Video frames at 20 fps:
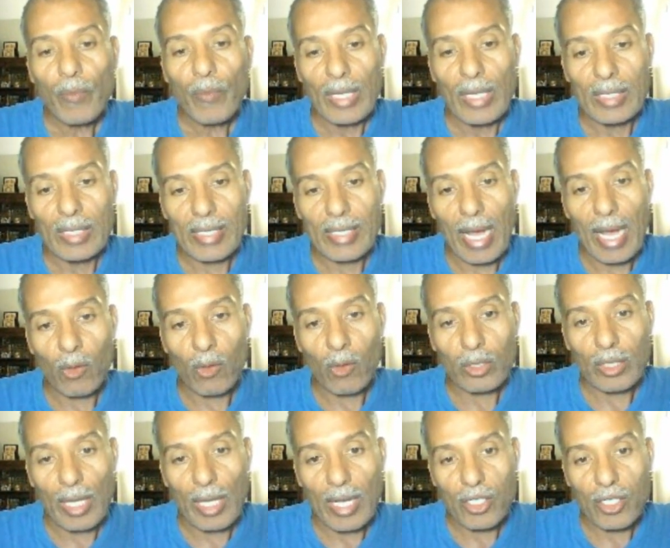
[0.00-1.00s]
Here's the
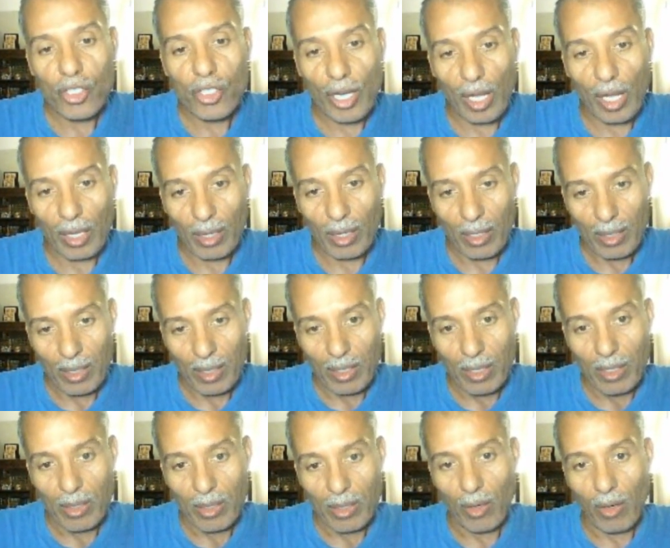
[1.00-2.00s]
outside shell
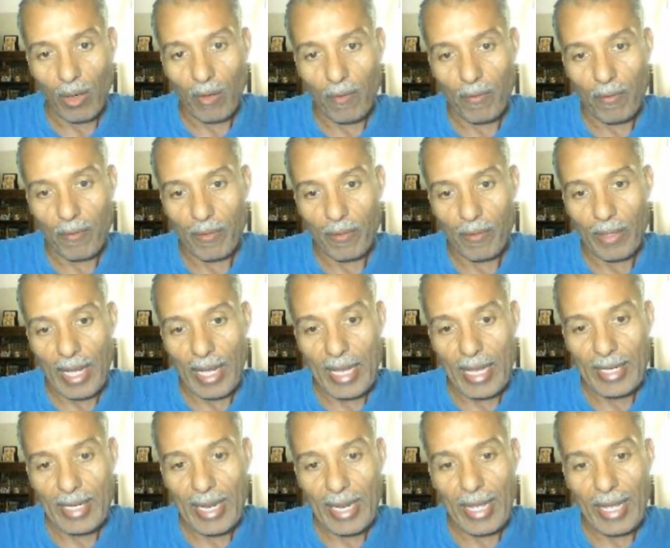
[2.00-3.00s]
of
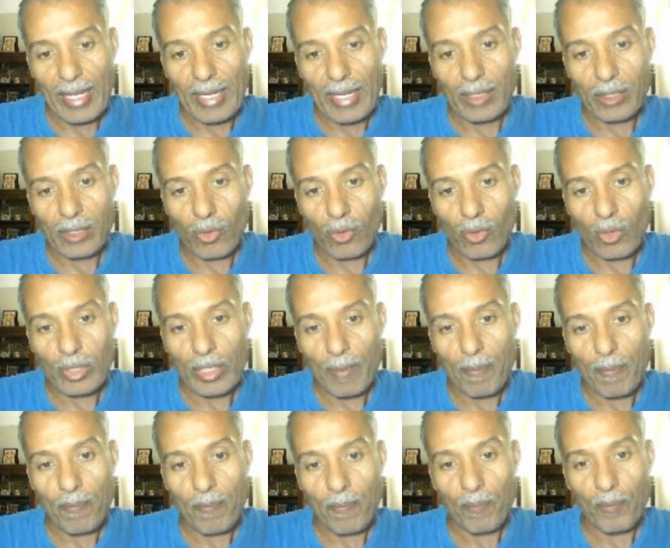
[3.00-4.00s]
Na is
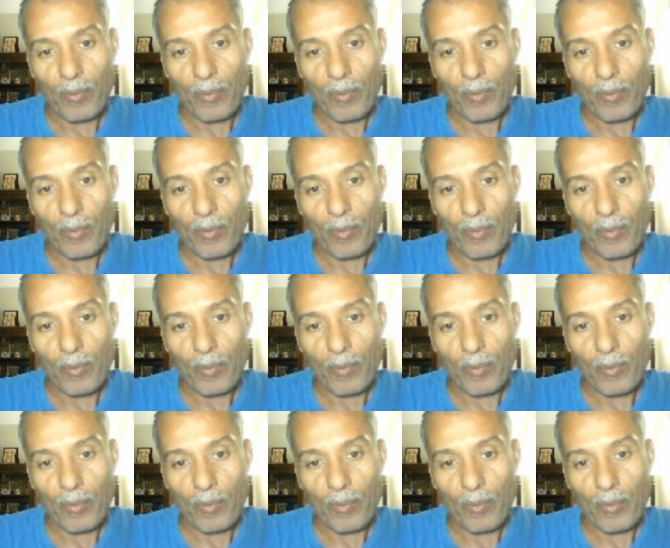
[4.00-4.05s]
sodium.